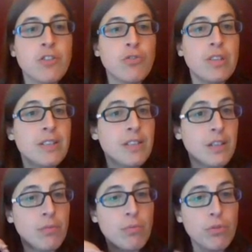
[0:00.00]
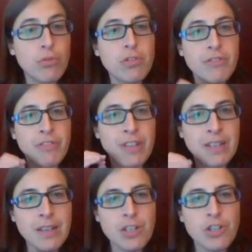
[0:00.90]
So this erosive
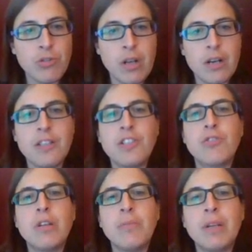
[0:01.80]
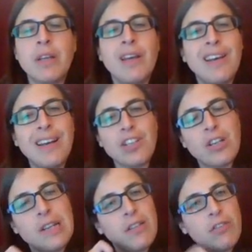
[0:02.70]
initial ice streaming
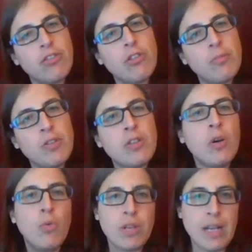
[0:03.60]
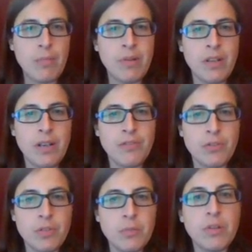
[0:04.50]
actually determined what happened
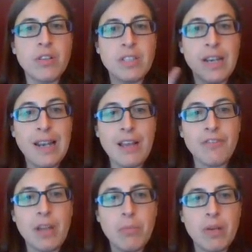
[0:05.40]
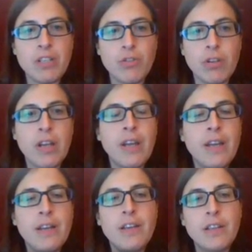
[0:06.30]
afterwards, because it left that bedrock
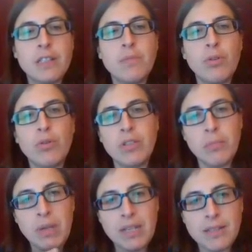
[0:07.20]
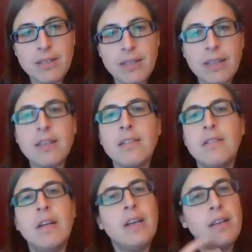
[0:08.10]
exposed, it made it
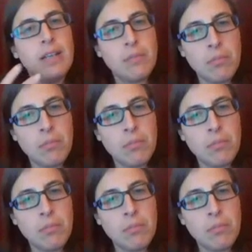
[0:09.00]
stickier, it